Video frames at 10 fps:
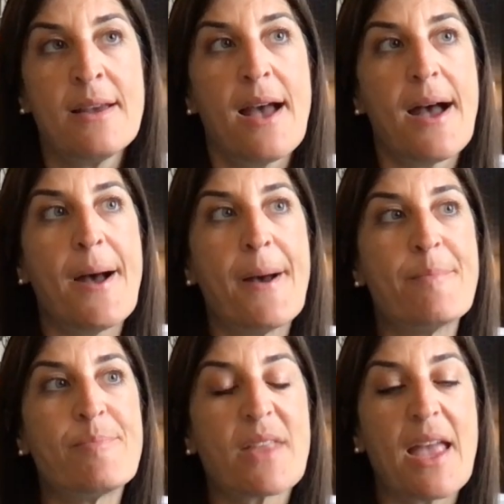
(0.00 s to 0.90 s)

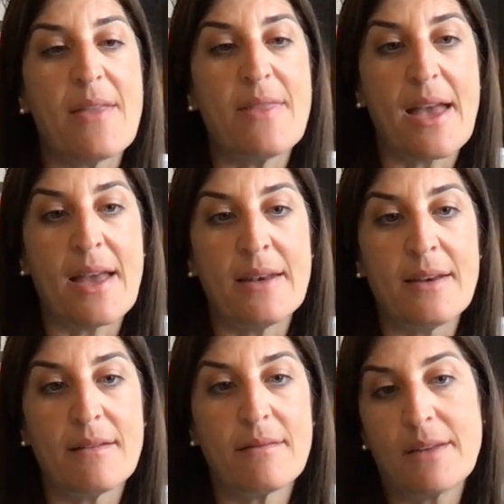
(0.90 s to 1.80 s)
and
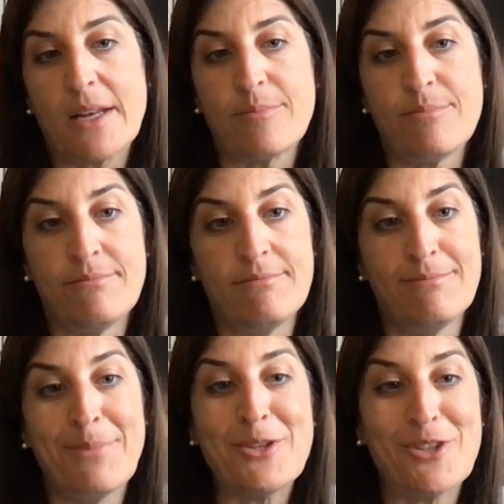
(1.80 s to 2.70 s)
then
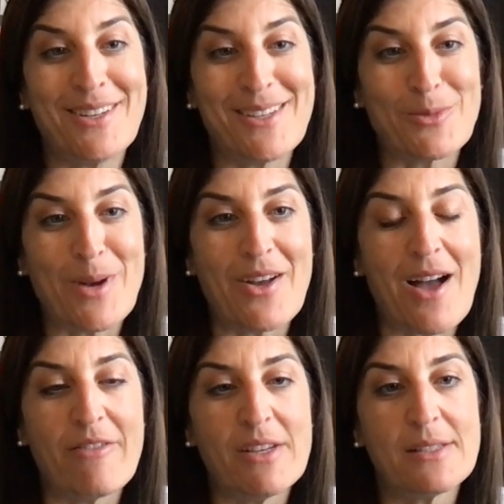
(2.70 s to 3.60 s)
budget as well.
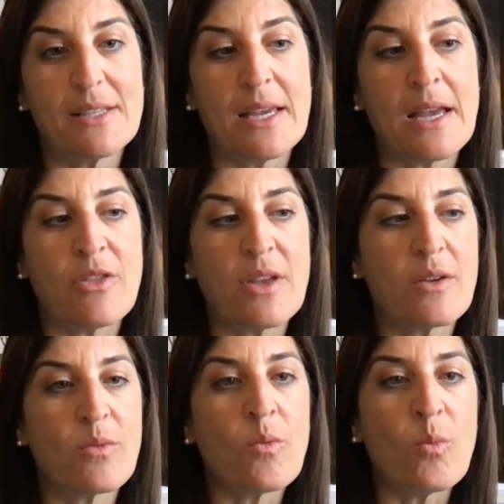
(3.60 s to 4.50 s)
Obviously, I think
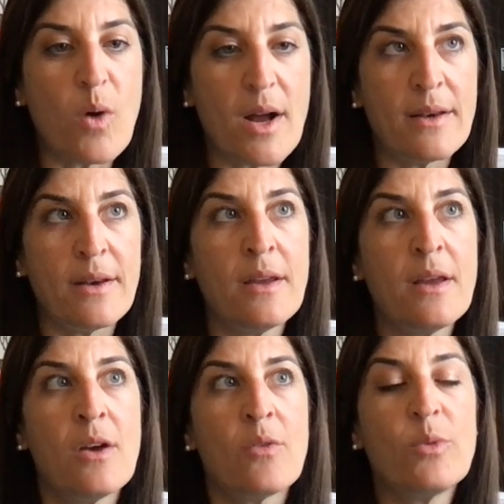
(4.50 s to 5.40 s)
one
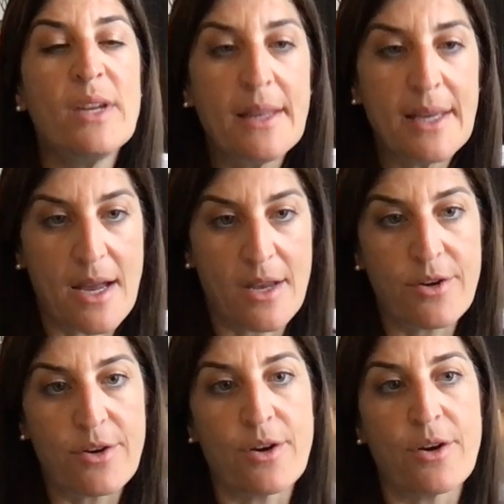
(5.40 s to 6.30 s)
really
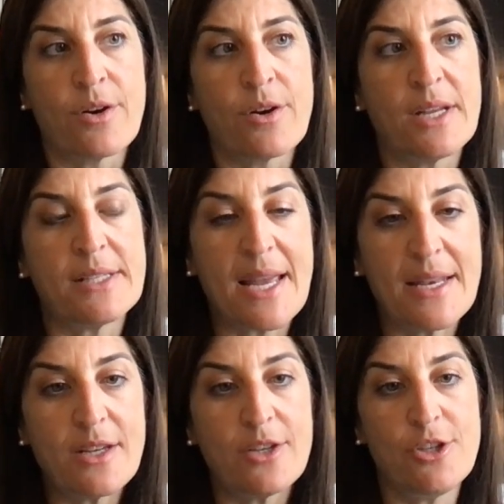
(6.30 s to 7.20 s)
under
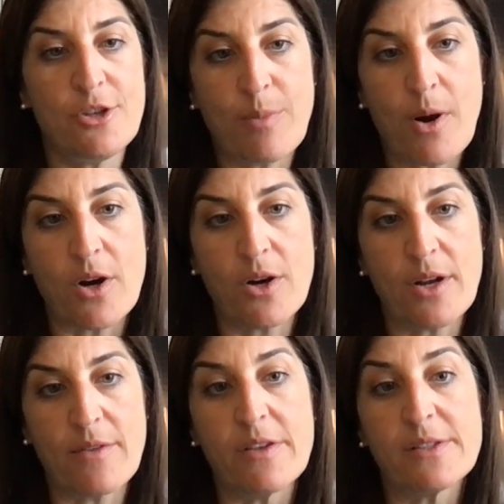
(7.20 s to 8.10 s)
attended to part
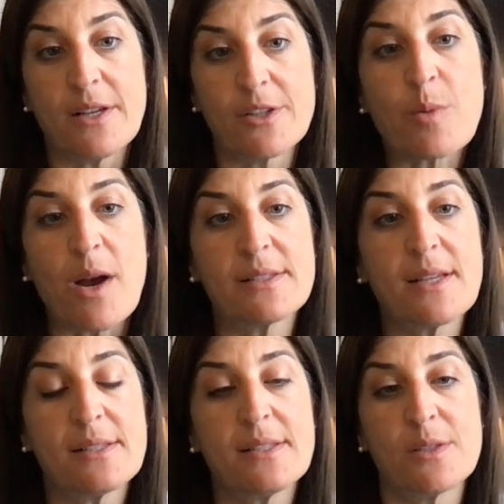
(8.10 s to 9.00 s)
of the sales
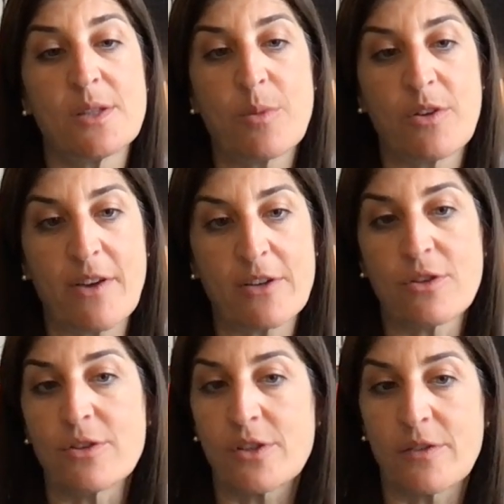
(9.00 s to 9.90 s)
process is the
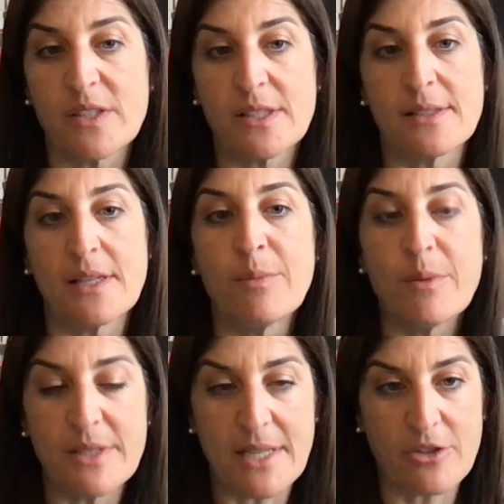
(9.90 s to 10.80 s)
professional services
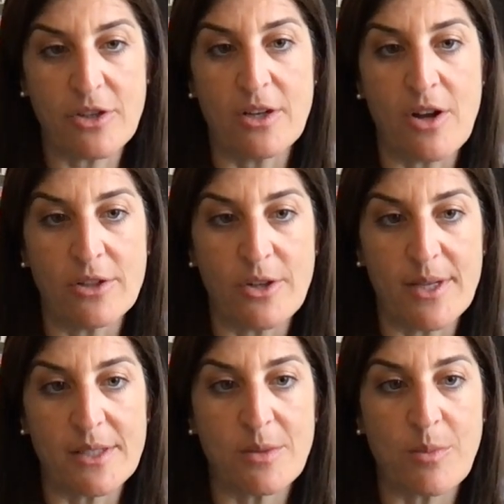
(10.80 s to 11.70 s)
implementation and ongoing
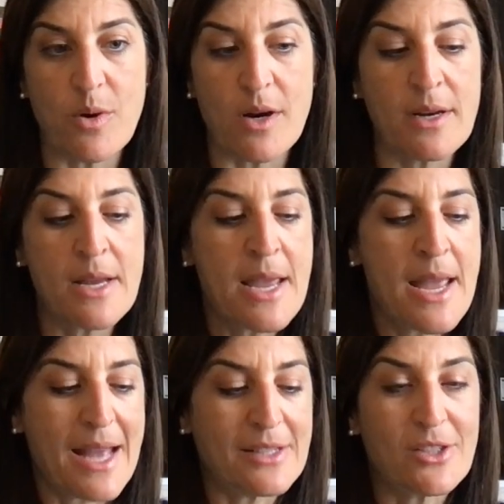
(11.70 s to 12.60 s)
support.
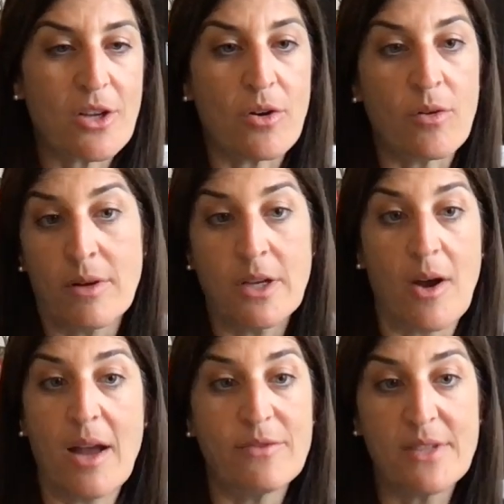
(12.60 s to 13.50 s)
And so,
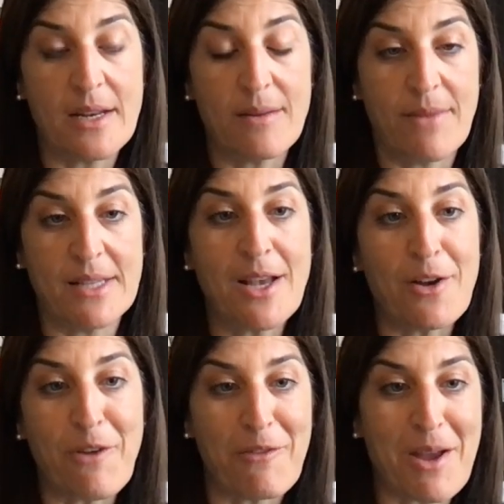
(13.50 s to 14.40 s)
I've done it
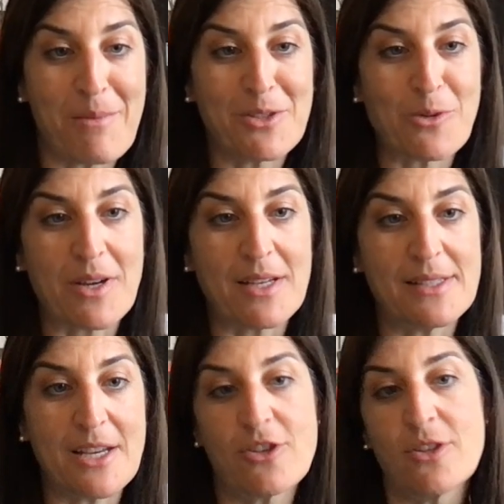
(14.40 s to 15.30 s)
myself. I've come into
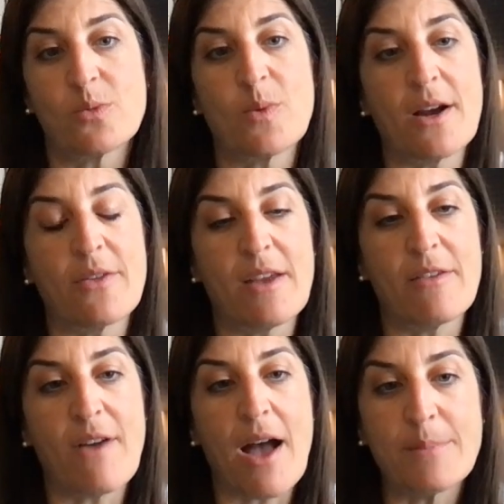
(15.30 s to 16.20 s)
organizations where
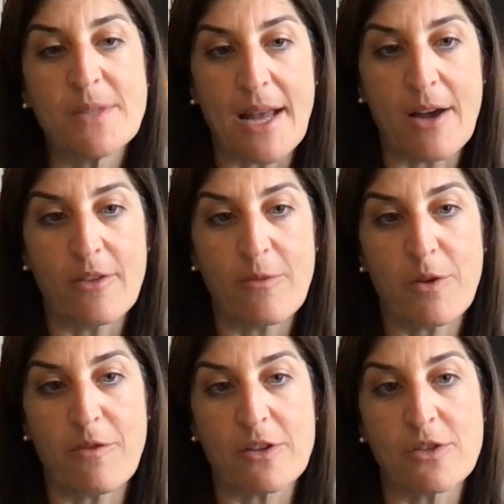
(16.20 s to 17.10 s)
they've opted out of
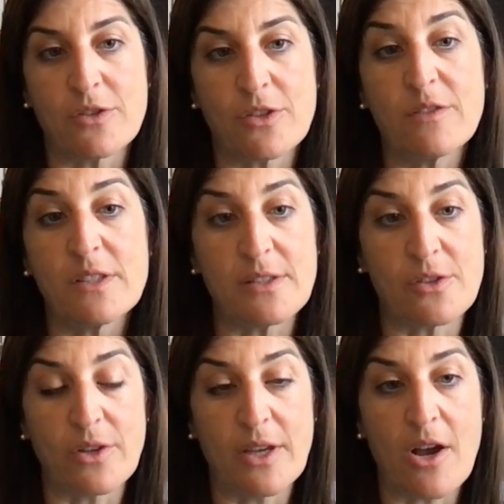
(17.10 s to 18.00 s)
professional services
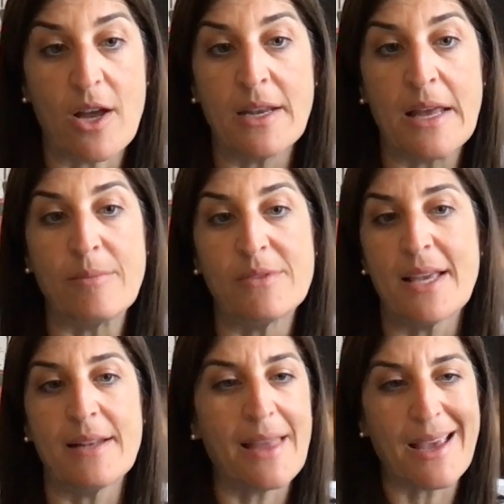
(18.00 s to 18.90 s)
early on and
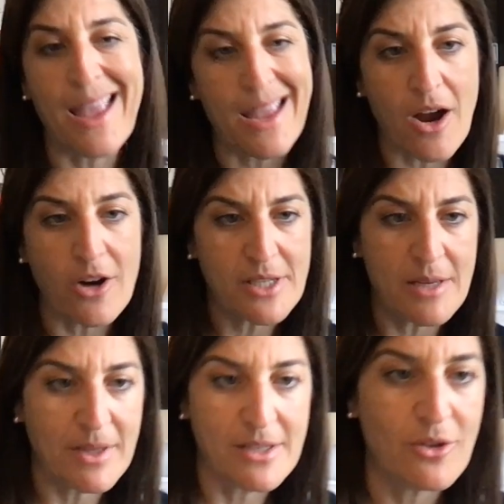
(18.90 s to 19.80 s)
said like, hey, our
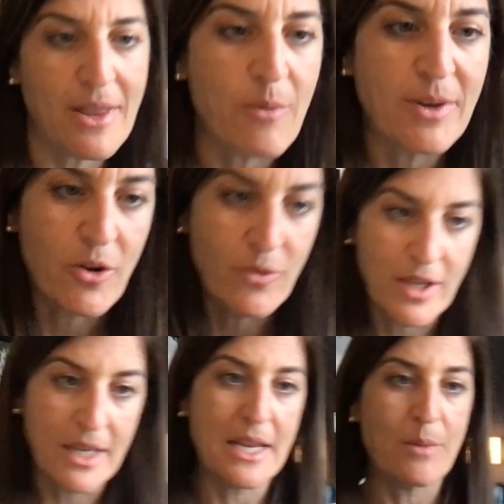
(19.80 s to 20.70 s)
team can do that. We don't
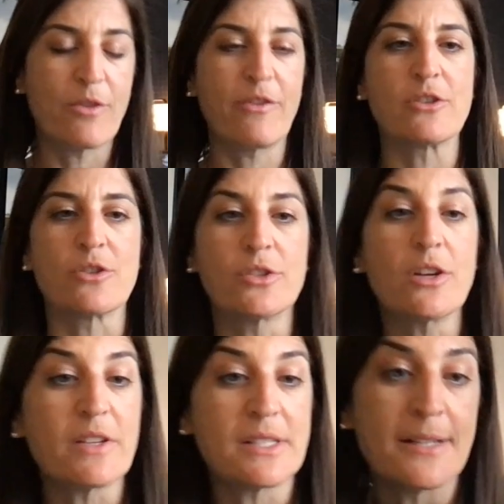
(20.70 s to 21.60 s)
really need professional
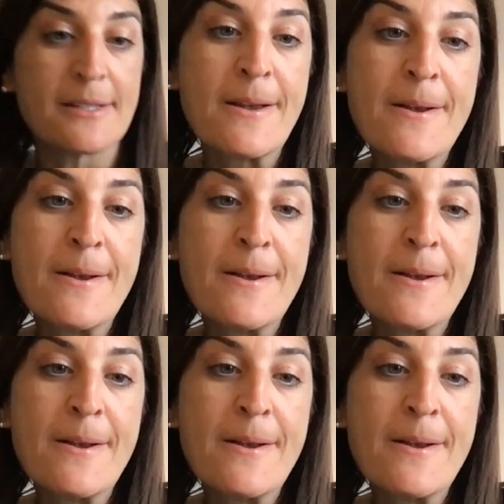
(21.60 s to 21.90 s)
services,